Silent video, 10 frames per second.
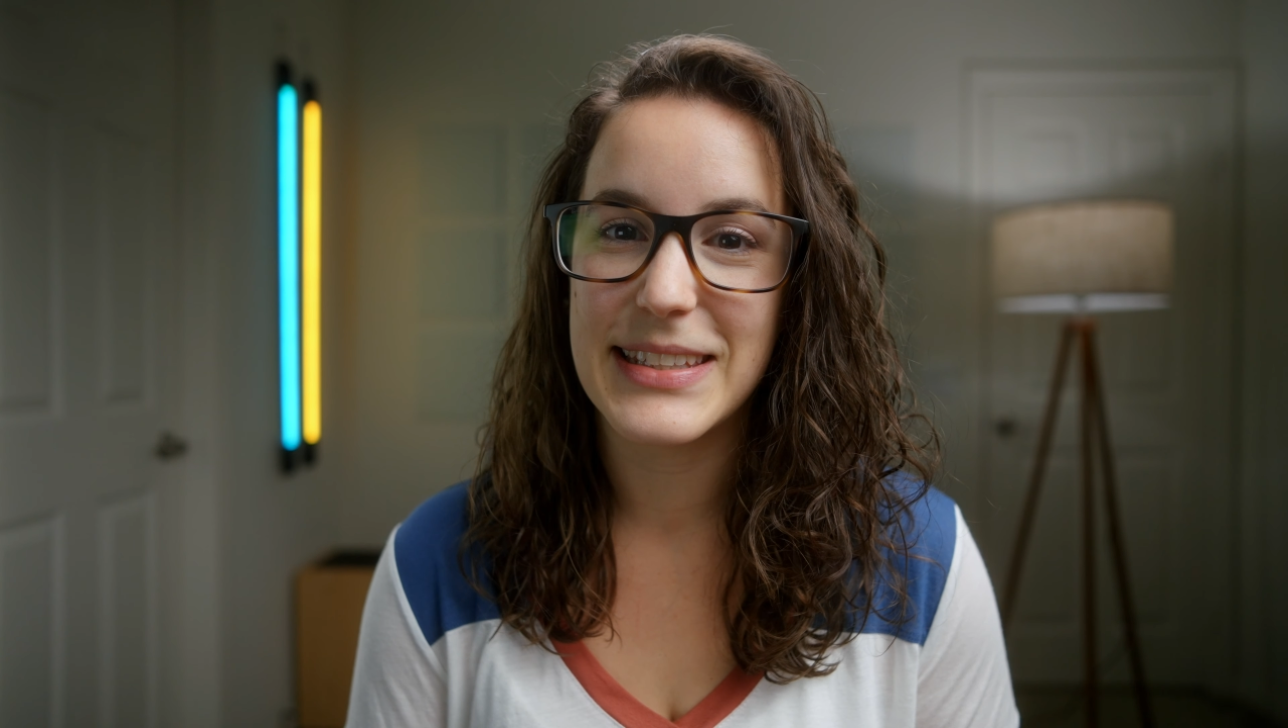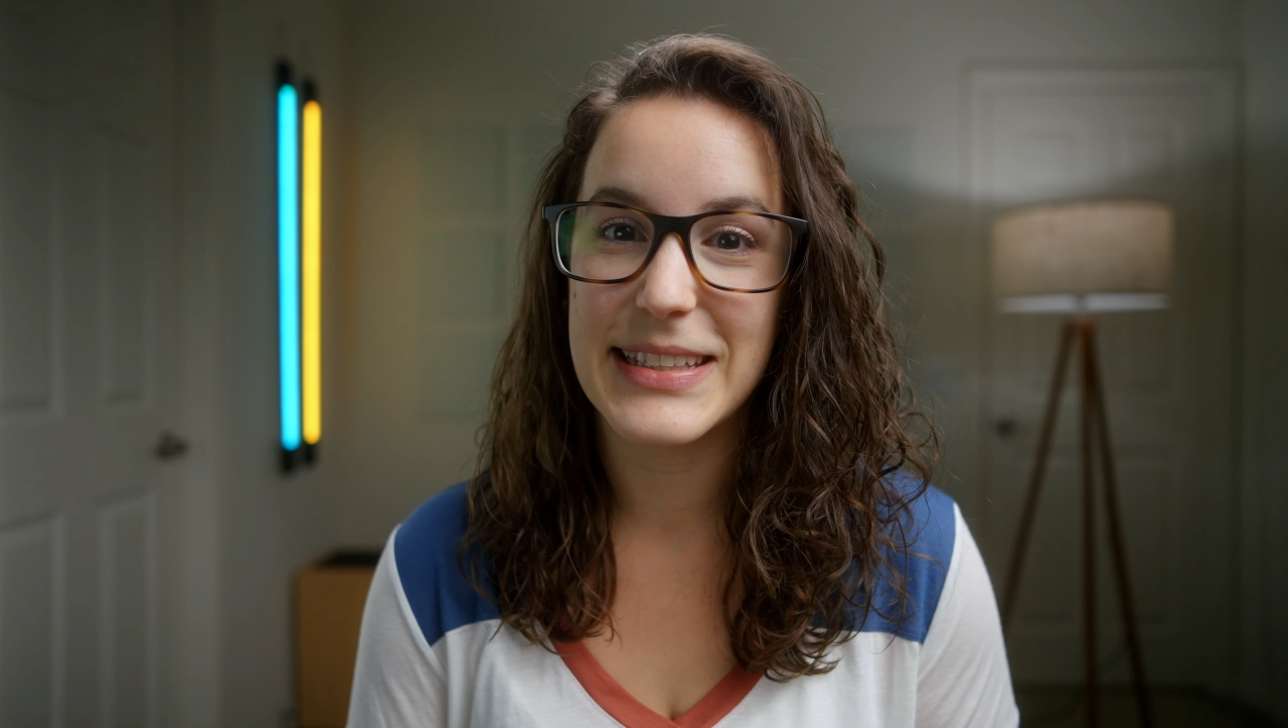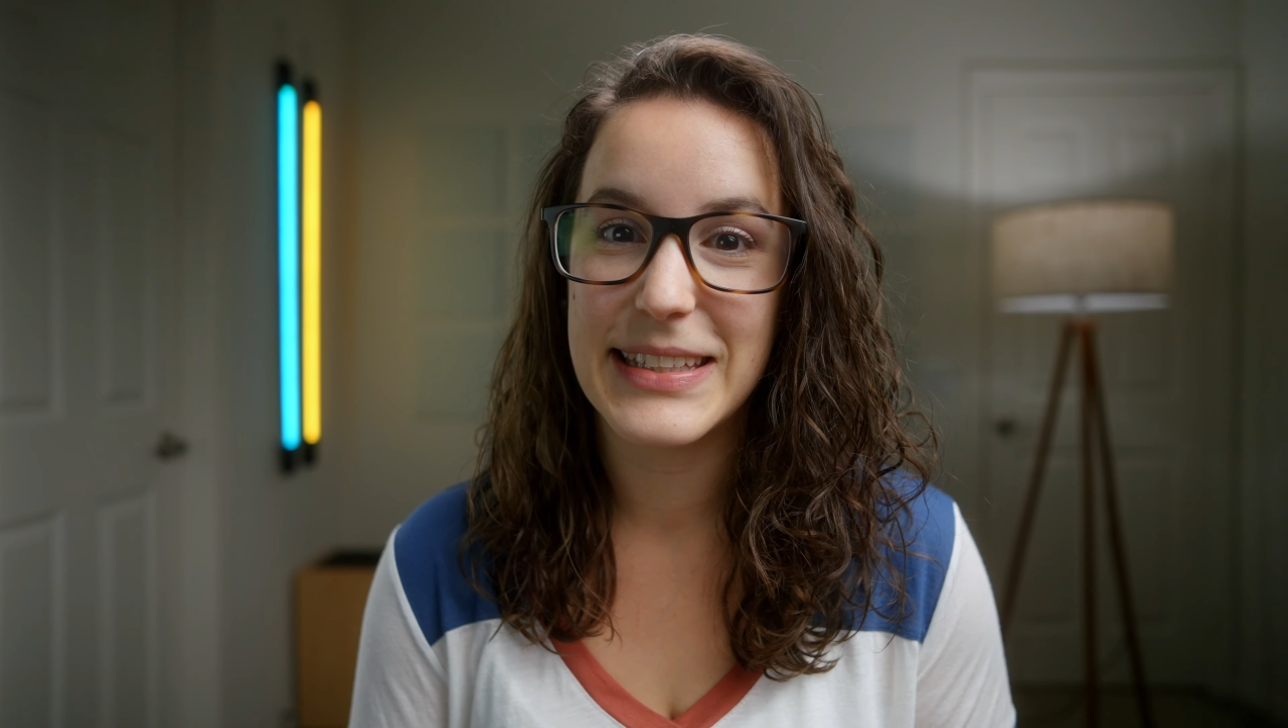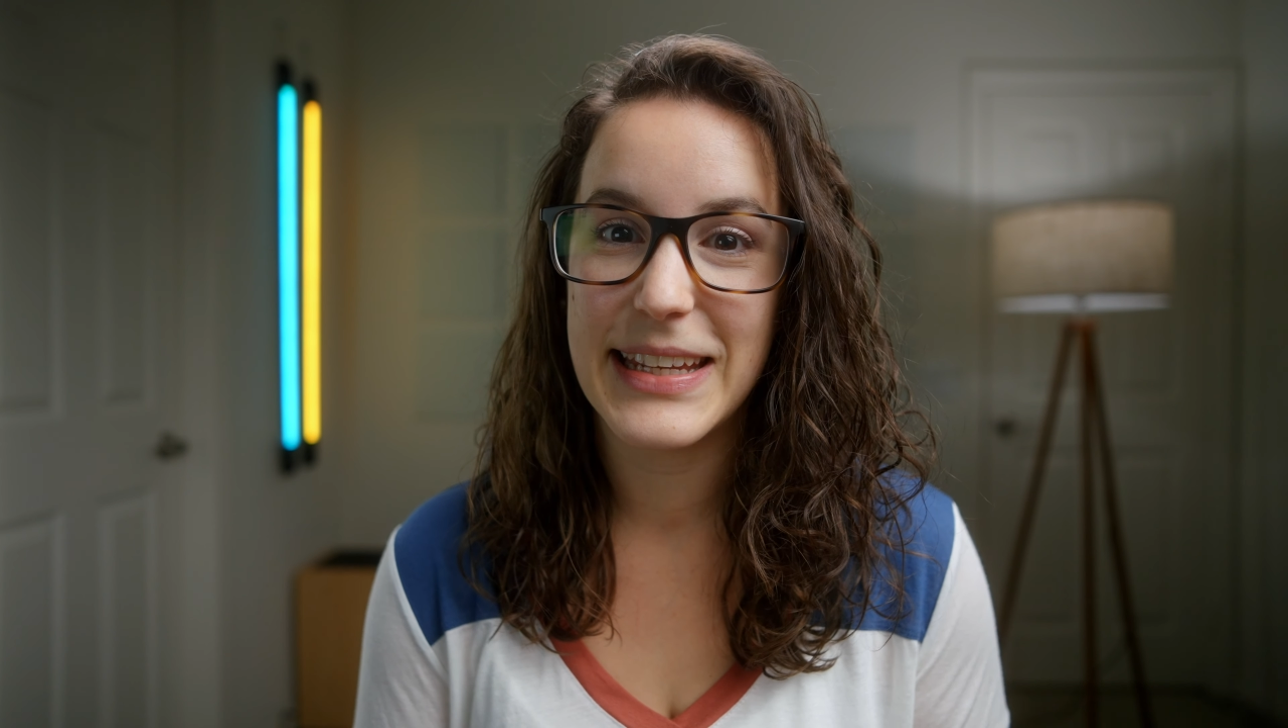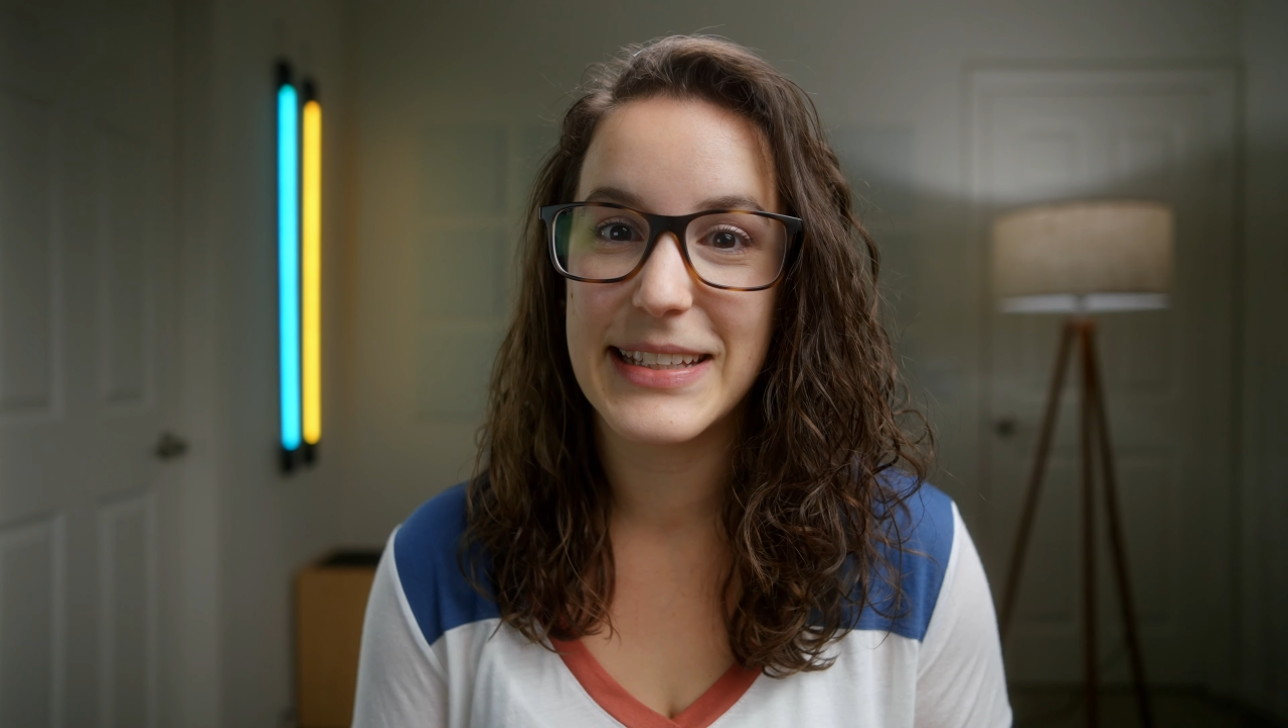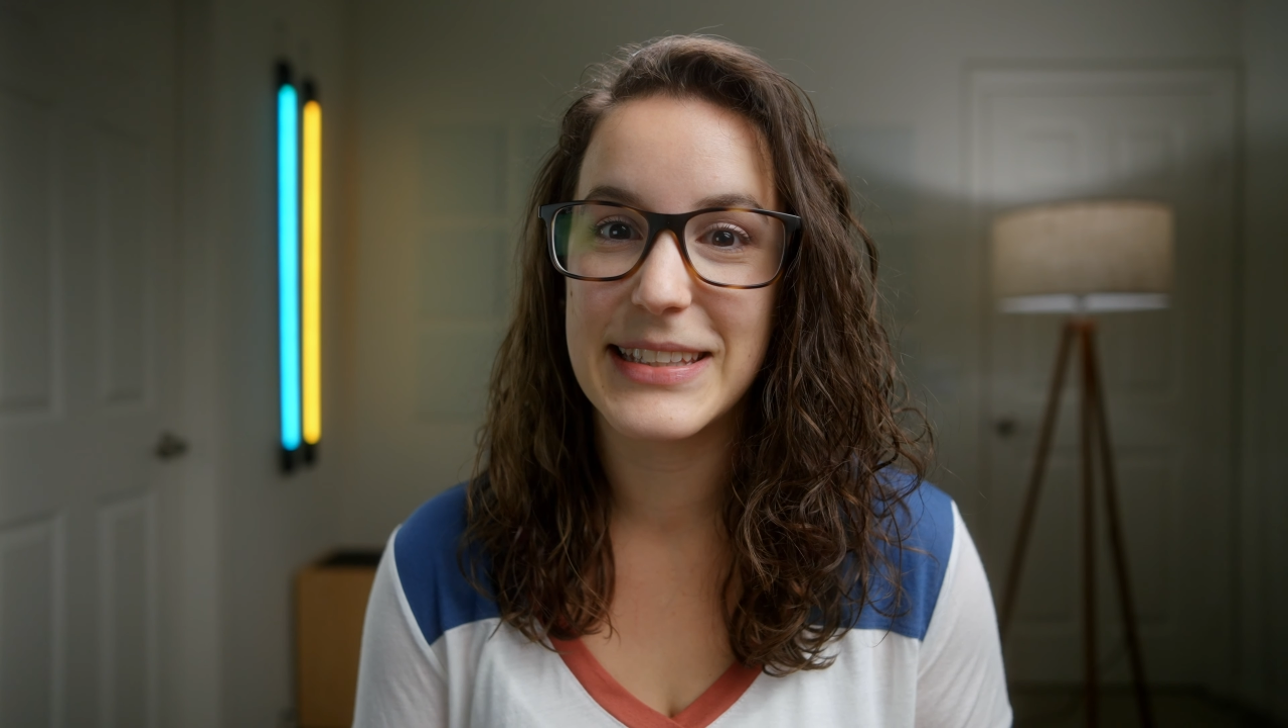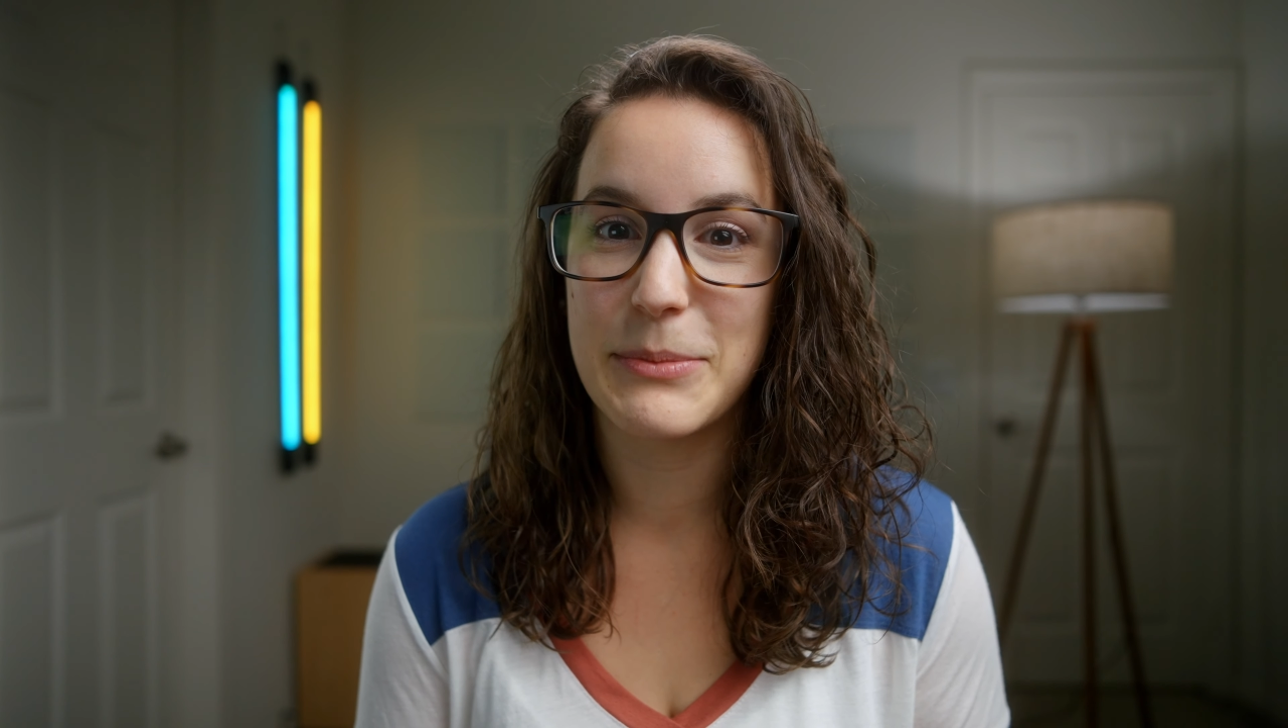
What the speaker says: since he has